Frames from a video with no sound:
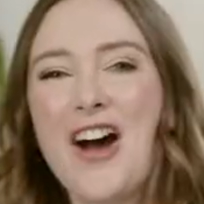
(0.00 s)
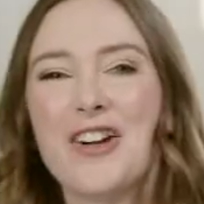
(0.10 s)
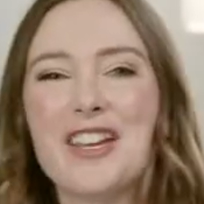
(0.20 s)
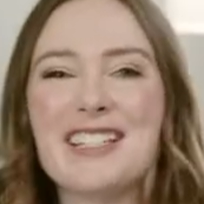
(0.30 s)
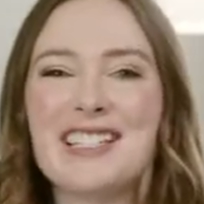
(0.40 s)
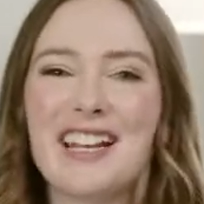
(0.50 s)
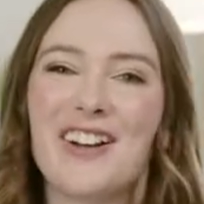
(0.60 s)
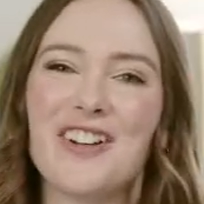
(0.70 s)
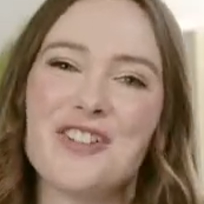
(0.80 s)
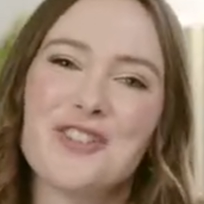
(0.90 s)
or you can set it
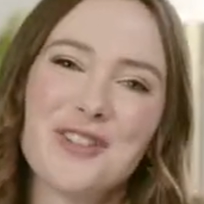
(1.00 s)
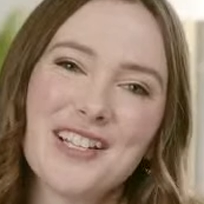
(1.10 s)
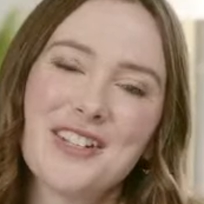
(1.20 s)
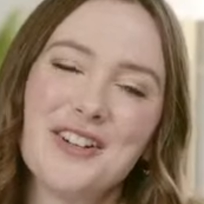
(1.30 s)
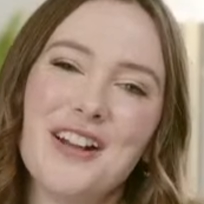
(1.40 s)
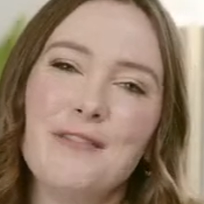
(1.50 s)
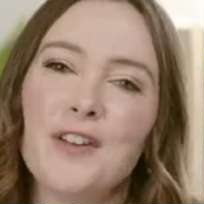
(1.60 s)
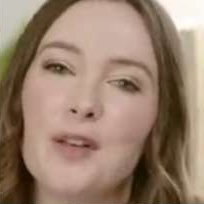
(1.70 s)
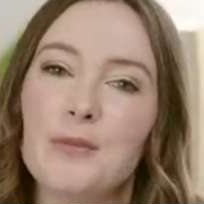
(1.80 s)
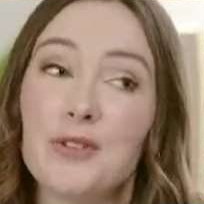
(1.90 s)
on your dresser and
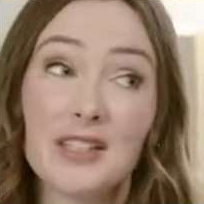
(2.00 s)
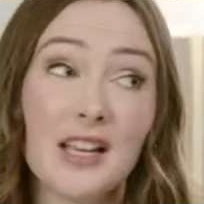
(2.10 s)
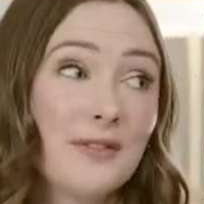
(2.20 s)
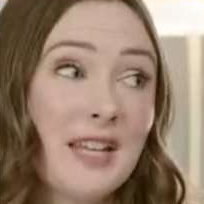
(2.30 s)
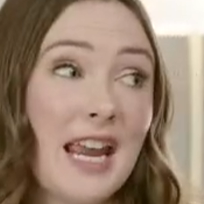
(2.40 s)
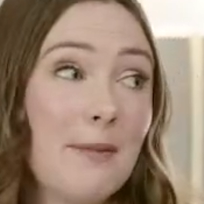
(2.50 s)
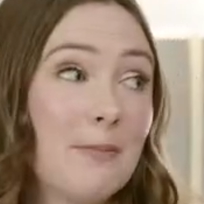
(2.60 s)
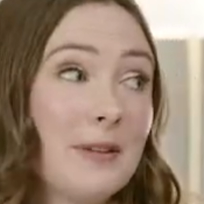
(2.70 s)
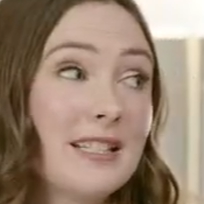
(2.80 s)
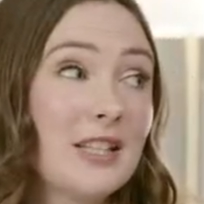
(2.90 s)
film your self tape.
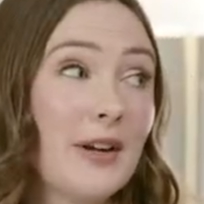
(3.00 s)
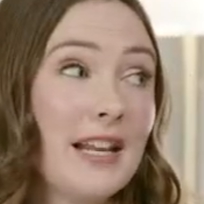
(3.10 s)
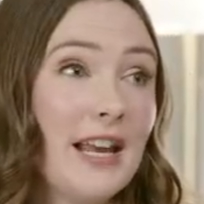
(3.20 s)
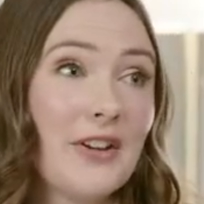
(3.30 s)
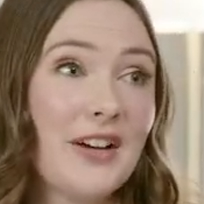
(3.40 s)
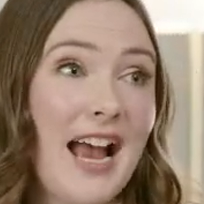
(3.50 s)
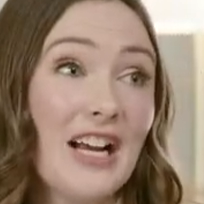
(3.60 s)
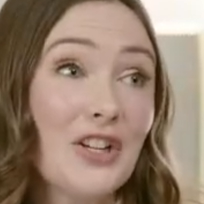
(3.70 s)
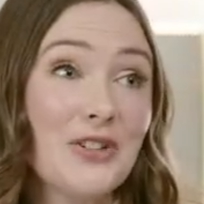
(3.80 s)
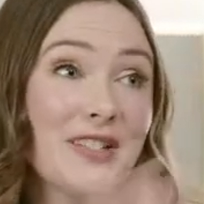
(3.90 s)
Is there any other
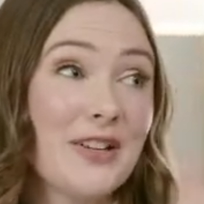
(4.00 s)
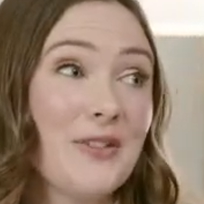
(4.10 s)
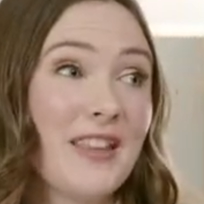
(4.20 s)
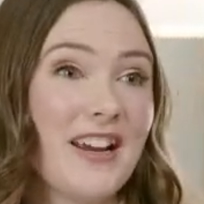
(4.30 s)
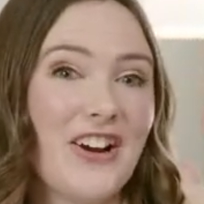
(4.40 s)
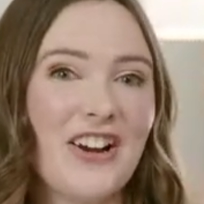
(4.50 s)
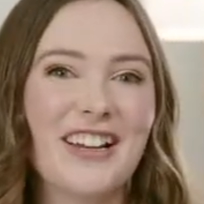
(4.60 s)
actors out there?